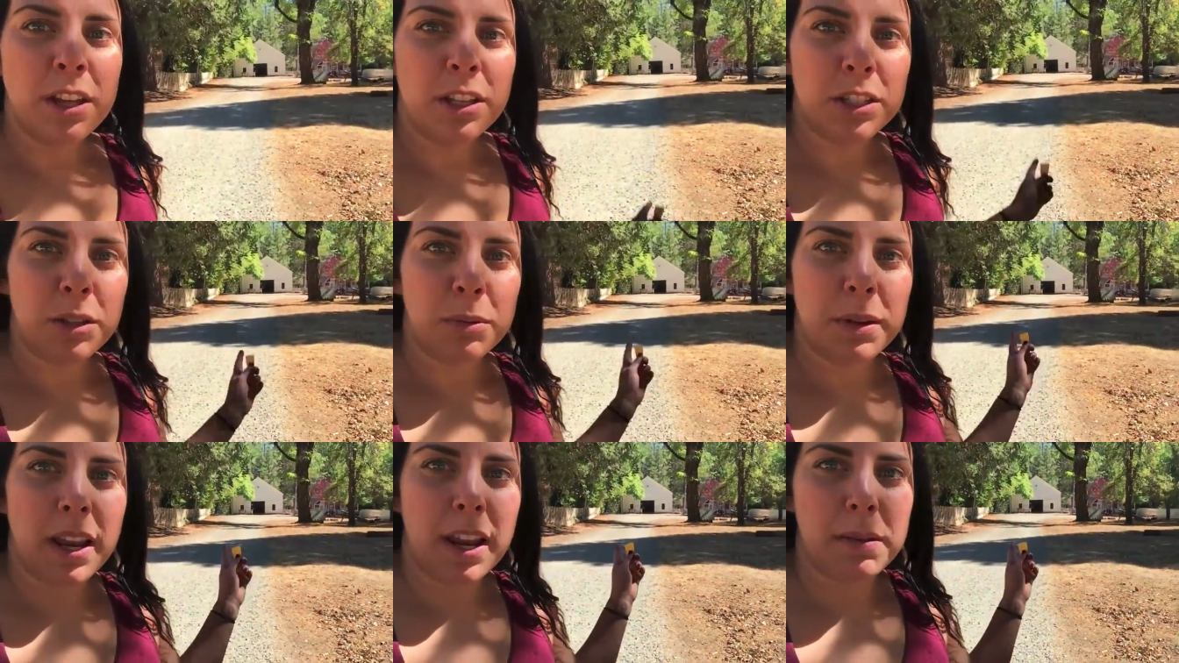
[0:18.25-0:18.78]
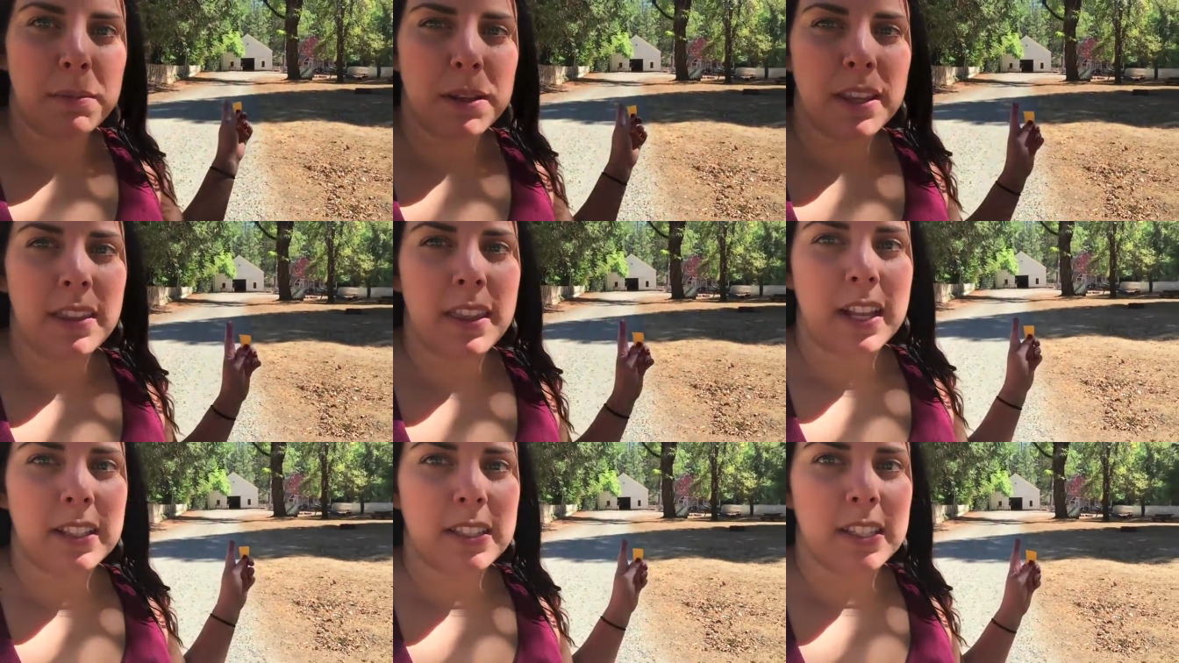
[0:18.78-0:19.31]
So behind me,
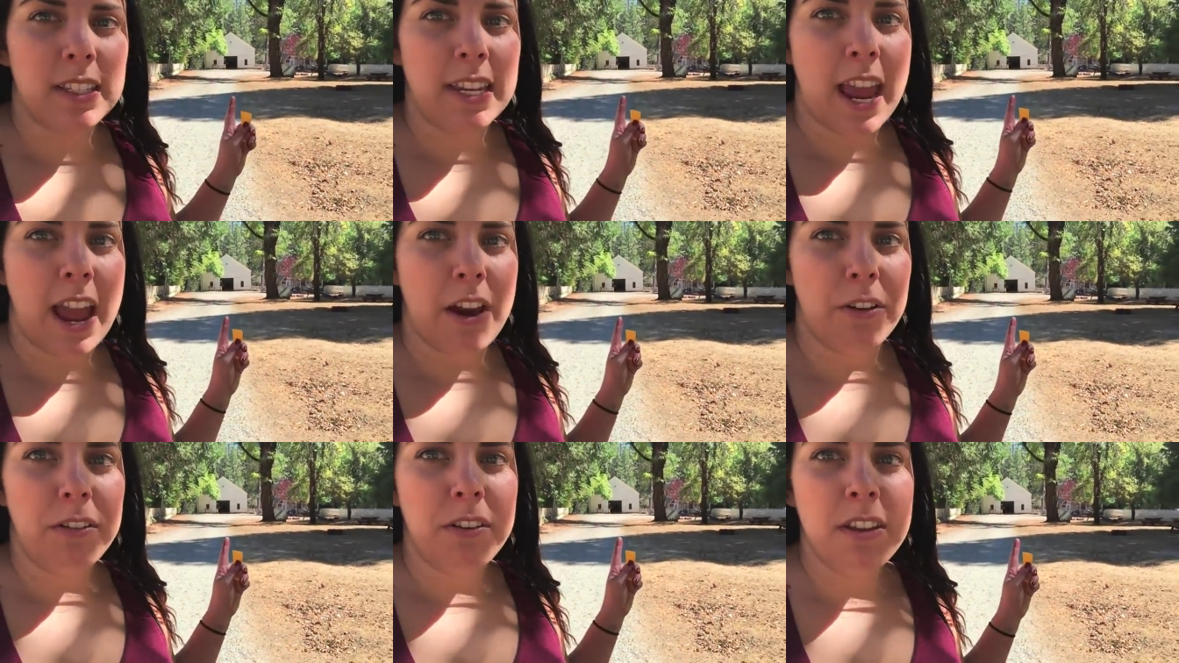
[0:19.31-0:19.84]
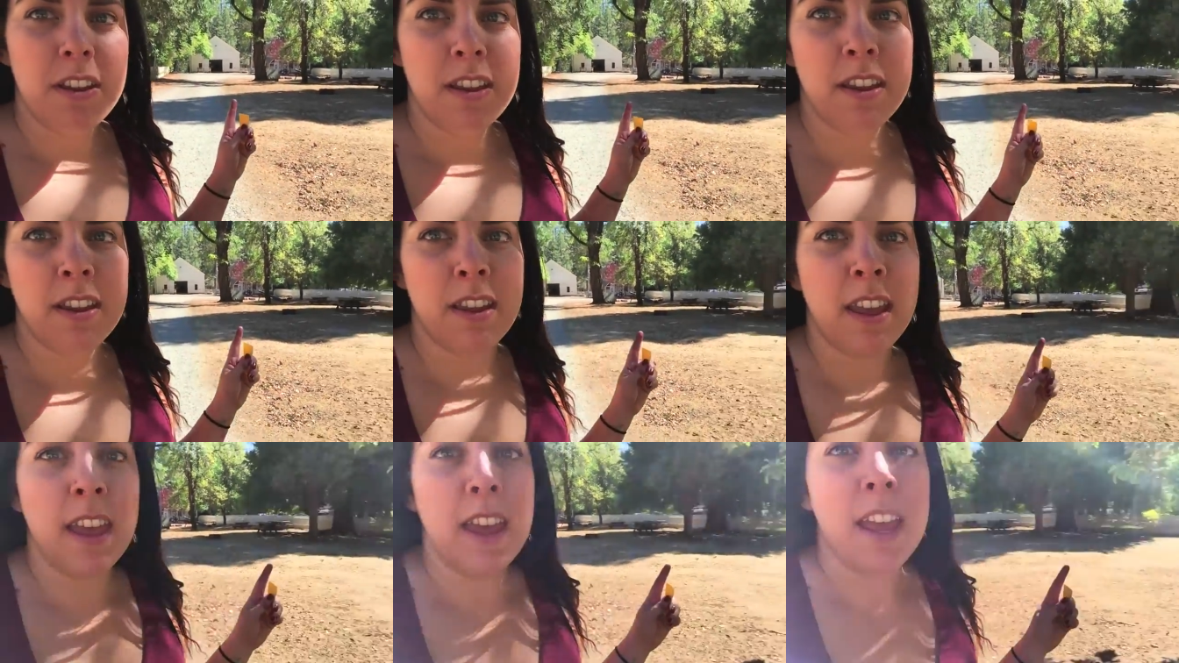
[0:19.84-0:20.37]
that's the town.
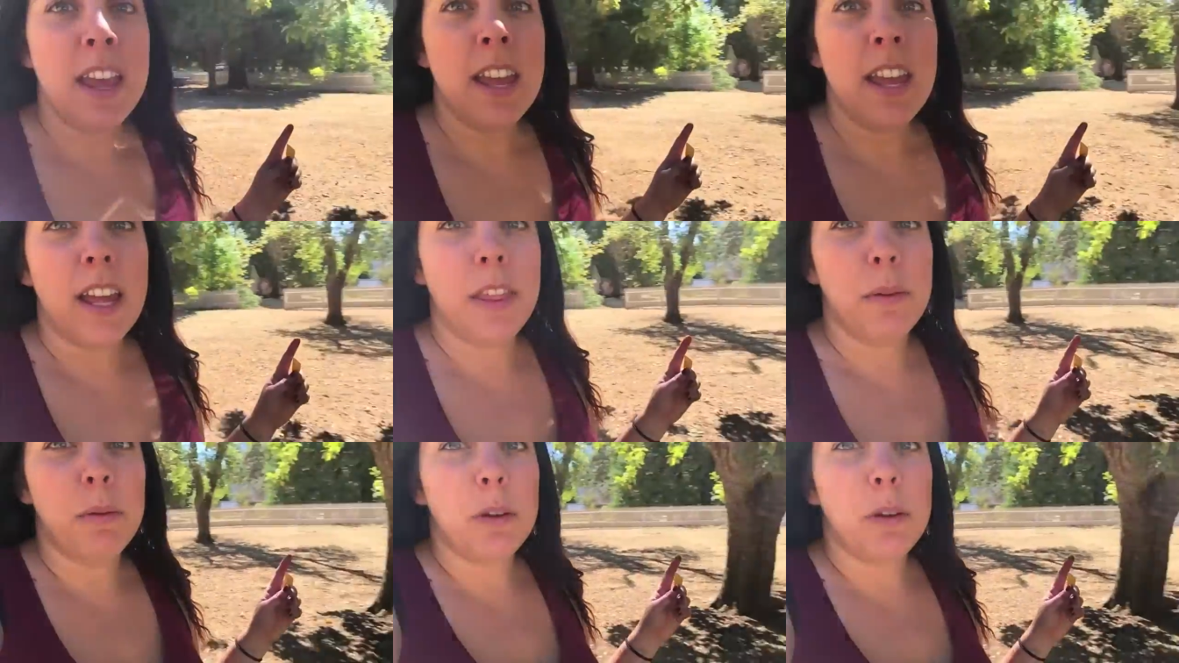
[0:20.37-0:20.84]
And